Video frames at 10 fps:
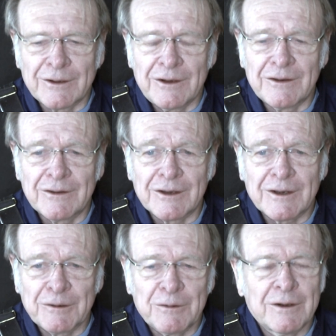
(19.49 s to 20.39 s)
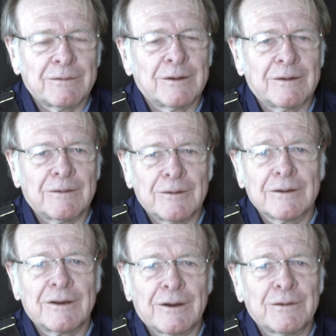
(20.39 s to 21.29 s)
I didn't think I would ever
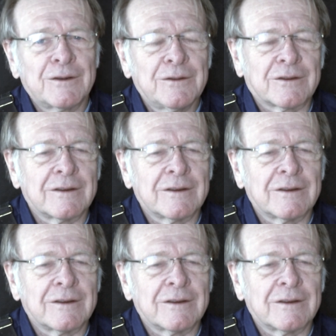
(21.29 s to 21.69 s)
really ever use